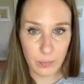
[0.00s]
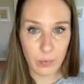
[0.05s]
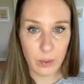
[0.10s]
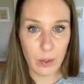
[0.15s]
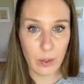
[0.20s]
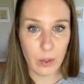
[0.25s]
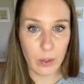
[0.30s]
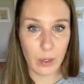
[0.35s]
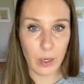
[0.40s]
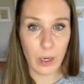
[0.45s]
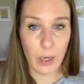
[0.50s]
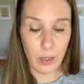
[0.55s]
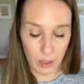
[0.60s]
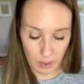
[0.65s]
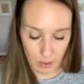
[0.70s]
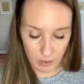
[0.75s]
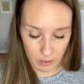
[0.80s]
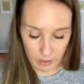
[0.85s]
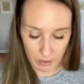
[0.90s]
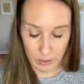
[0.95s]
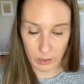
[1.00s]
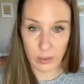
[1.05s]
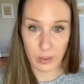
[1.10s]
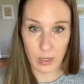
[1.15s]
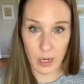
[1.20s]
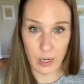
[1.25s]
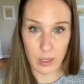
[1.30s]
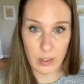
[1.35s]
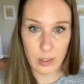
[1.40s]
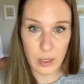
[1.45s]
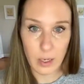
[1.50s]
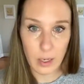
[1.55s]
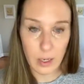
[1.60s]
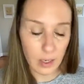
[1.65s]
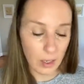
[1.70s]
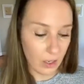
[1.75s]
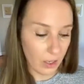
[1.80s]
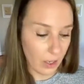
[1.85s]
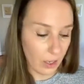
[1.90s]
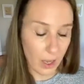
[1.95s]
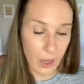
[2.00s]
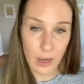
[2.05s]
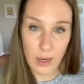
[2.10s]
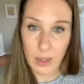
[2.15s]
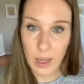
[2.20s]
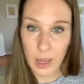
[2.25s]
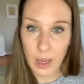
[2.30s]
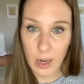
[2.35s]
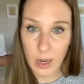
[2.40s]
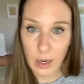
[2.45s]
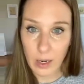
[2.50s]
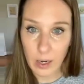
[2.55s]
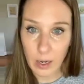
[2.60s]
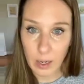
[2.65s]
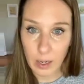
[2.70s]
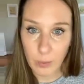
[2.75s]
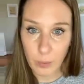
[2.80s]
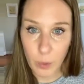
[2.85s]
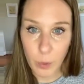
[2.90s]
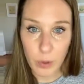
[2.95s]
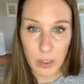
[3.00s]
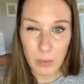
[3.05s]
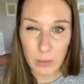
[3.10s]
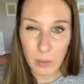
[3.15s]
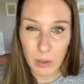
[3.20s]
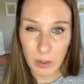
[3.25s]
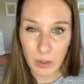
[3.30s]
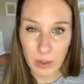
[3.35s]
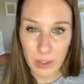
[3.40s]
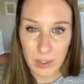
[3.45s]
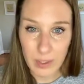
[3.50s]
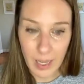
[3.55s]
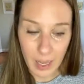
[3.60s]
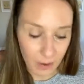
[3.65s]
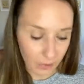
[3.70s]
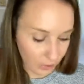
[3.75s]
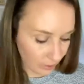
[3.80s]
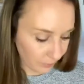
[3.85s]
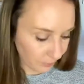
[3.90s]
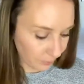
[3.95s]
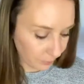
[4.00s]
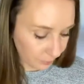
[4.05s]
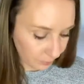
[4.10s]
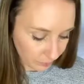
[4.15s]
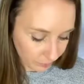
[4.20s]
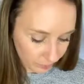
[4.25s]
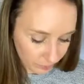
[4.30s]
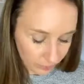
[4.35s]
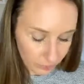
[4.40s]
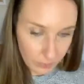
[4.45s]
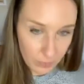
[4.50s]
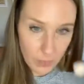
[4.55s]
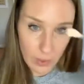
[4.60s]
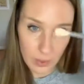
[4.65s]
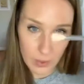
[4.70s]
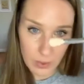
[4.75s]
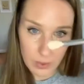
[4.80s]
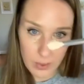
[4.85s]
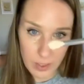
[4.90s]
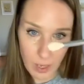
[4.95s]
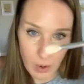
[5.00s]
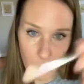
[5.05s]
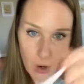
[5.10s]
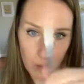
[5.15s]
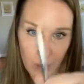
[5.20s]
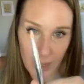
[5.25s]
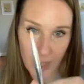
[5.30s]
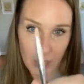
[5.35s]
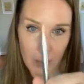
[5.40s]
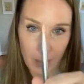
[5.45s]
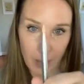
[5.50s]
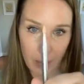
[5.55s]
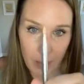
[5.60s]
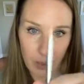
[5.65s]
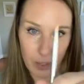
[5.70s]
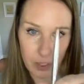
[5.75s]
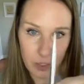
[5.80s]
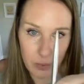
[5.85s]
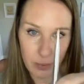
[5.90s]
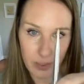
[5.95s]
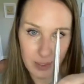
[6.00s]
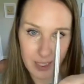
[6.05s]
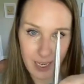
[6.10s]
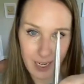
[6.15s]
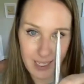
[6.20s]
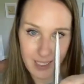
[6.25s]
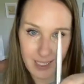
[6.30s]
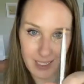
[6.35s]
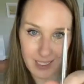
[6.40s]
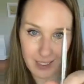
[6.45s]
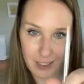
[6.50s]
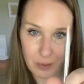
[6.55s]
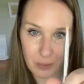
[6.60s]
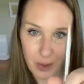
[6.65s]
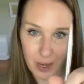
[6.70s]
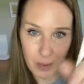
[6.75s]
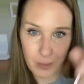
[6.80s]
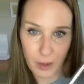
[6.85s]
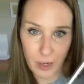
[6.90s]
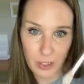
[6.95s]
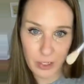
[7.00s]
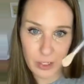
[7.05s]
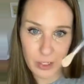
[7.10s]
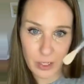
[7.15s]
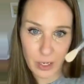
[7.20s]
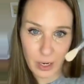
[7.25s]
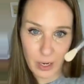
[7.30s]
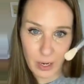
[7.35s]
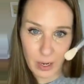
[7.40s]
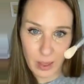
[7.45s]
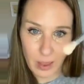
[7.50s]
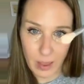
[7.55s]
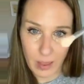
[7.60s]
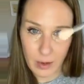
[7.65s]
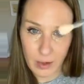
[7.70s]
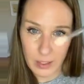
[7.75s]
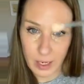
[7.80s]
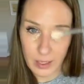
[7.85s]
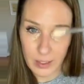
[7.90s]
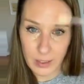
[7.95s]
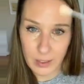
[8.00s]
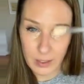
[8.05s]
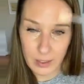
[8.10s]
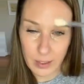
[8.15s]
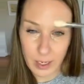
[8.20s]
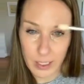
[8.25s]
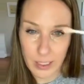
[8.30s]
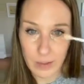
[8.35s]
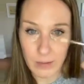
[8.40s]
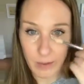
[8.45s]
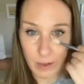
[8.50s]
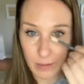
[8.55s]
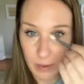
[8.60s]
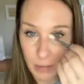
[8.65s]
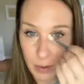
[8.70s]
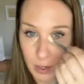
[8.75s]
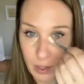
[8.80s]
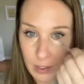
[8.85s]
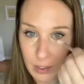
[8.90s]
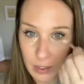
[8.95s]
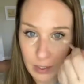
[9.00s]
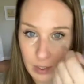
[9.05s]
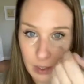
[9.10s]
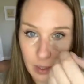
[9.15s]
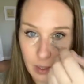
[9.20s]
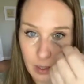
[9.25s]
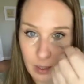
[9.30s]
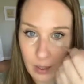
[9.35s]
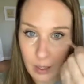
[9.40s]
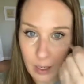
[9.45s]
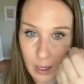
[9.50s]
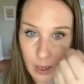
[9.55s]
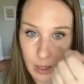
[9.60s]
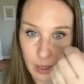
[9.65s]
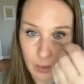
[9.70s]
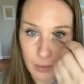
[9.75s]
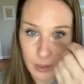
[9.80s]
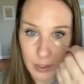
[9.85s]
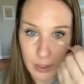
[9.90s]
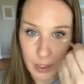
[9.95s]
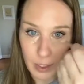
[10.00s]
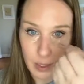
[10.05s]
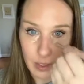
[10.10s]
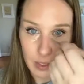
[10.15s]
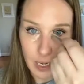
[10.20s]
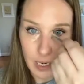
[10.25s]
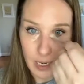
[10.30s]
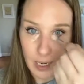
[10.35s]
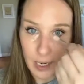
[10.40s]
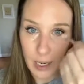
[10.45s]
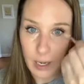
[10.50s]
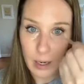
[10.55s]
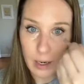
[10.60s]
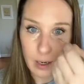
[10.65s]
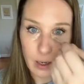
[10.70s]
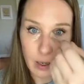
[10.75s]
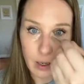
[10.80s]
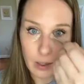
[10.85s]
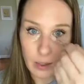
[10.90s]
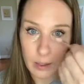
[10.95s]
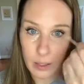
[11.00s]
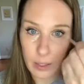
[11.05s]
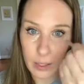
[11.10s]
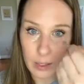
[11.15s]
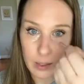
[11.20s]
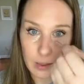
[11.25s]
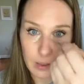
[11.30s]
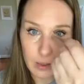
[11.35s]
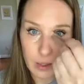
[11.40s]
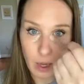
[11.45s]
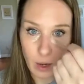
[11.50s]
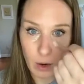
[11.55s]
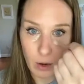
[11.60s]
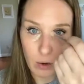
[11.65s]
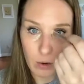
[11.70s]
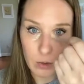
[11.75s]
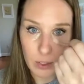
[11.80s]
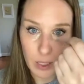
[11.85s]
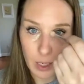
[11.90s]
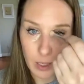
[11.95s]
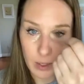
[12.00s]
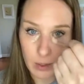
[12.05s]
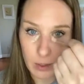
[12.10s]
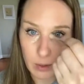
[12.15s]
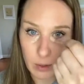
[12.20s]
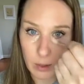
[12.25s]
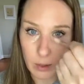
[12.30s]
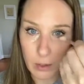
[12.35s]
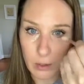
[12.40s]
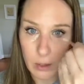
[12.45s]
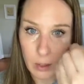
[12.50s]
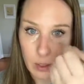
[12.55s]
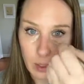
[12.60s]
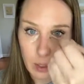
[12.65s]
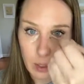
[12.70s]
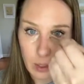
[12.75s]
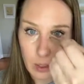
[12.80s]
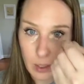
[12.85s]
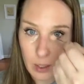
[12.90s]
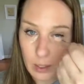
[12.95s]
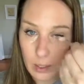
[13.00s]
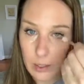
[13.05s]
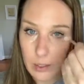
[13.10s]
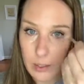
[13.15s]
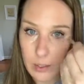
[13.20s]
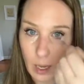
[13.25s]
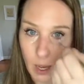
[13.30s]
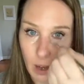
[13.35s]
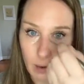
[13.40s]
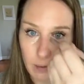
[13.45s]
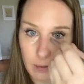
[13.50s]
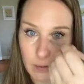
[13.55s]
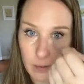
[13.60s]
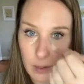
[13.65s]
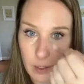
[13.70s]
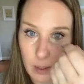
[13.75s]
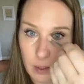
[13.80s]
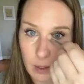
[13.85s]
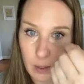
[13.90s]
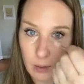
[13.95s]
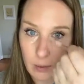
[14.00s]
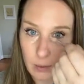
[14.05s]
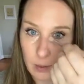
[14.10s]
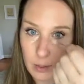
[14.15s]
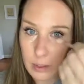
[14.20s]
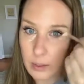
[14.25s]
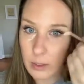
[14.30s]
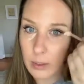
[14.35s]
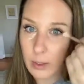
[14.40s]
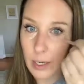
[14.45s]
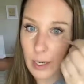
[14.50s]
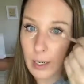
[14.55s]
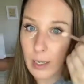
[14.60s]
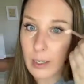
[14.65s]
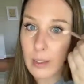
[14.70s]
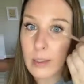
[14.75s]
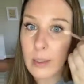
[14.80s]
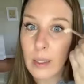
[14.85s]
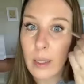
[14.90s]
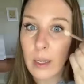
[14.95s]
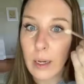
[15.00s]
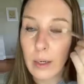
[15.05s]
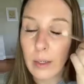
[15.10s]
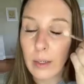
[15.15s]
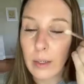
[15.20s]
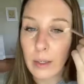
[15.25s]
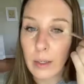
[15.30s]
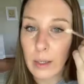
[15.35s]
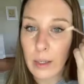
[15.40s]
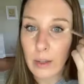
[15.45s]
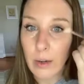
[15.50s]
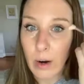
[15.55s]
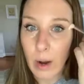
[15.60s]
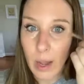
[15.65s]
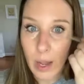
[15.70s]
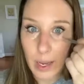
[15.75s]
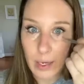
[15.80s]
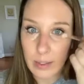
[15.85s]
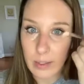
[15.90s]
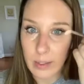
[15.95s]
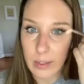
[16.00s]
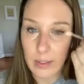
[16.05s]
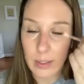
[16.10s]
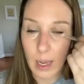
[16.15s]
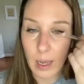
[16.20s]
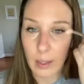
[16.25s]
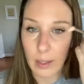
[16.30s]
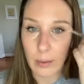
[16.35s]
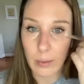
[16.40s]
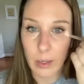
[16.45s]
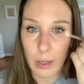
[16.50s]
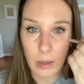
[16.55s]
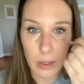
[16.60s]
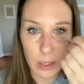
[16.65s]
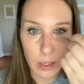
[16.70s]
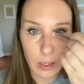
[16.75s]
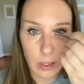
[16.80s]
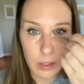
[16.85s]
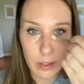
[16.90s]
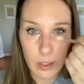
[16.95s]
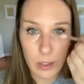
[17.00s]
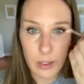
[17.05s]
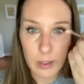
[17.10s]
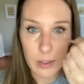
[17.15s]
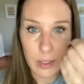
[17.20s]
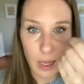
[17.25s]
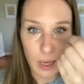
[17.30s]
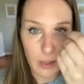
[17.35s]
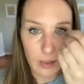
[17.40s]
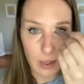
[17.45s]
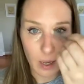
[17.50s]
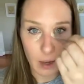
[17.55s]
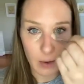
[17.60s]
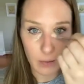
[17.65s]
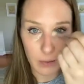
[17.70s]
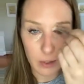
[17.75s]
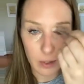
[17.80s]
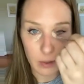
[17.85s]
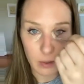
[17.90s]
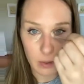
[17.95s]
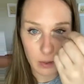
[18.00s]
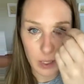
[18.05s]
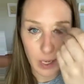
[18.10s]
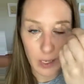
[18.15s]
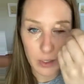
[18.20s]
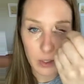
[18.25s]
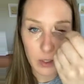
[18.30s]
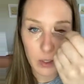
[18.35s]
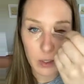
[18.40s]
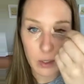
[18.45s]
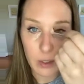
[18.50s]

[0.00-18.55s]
All right, I know this looks nuts. And then I'm going to blur this out. So on my spot brush, one side is this little paintbrush, the other side is this nice fluffy brush, and I'm just gonna take it, and it's so gentle and soft, which is great because underneath your eye is exactly what you need, is just that soft, gentle touch.